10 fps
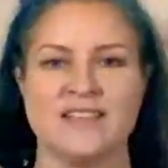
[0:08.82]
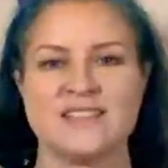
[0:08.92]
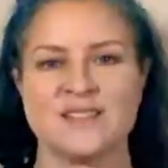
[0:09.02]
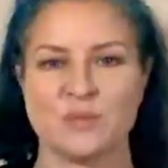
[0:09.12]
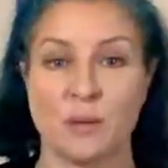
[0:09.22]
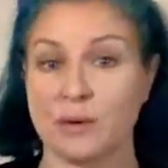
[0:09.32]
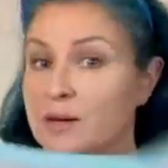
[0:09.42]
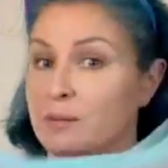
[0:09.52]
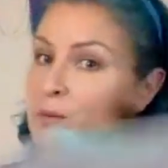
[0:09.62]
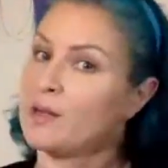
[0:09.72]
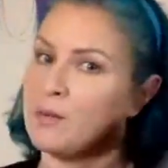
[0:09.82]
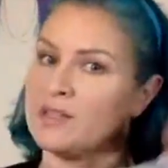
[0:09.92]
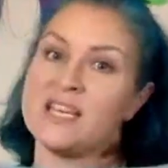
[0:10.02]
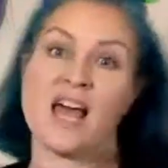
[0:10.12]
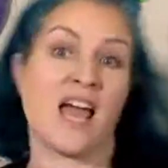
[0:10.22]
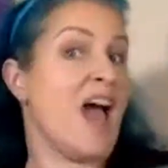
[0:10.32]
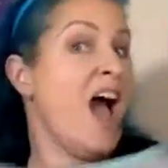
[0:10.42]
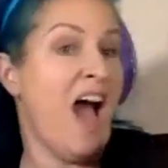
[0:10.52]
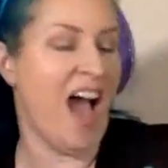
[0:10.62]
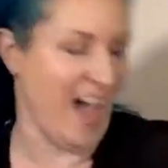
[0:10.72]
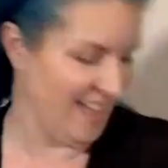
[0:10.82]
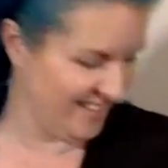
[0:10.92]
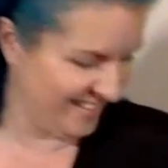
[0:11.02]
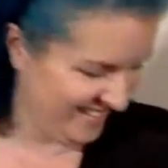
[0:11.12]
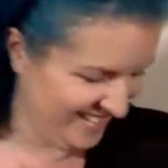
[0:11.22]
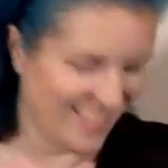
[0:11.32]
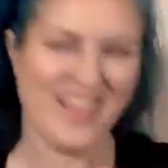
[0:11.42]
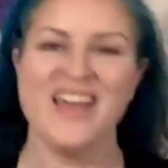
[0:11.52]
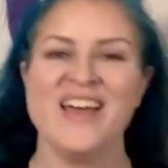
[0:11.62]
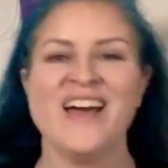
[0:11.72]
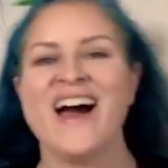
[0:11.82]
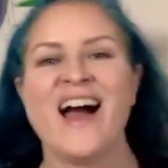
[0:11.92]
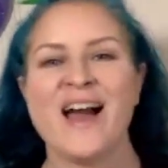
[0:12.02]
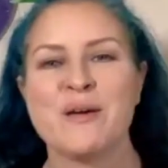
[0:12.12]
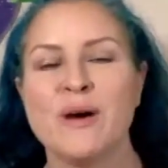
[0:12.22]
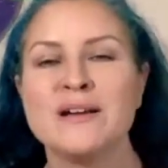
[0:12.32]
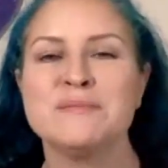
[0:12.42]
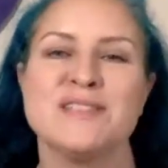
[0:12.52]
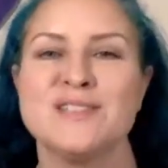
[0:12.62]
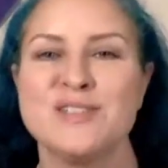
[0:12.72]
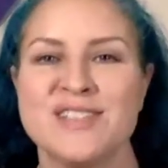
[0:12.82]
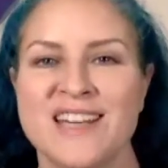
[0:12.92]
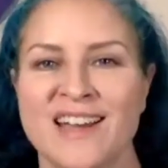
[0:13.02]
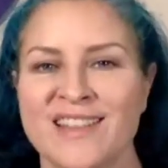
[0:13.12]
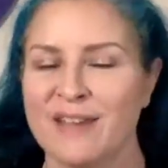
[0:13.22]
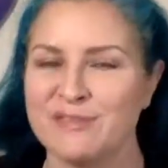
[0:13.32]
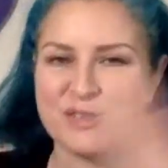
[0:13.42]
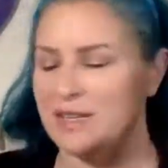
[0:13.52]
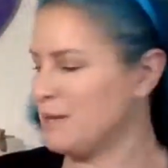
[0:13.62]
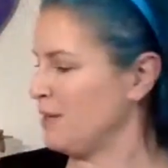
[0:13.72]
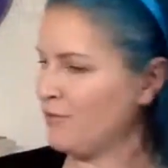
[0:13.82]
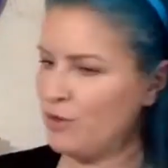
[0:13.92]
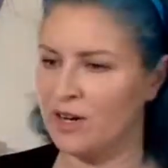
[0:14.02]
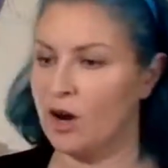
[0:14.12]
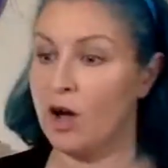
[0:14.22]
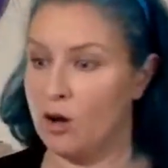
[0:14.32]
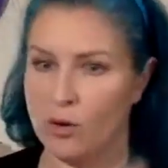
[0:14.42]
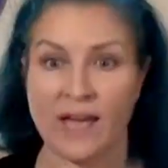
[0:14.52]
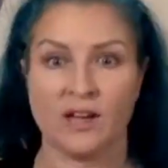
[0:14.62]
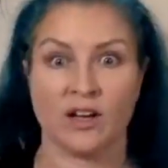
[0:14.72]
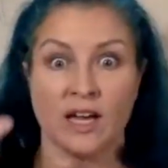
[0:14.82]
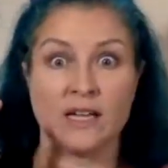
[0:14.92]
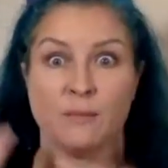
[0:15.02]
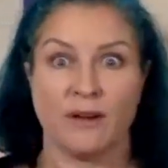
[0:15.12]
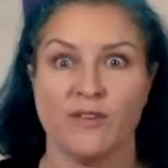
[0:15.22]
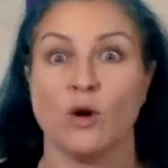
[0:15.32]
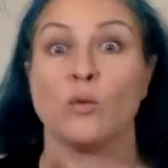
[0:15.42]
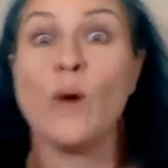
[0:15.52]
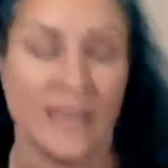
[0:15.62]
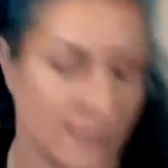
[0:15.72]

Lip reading: is what we're going to be working with tonight. Hi, welcome to the Tuesday night live stream. If you're here, hang on, I need my phone. Wait.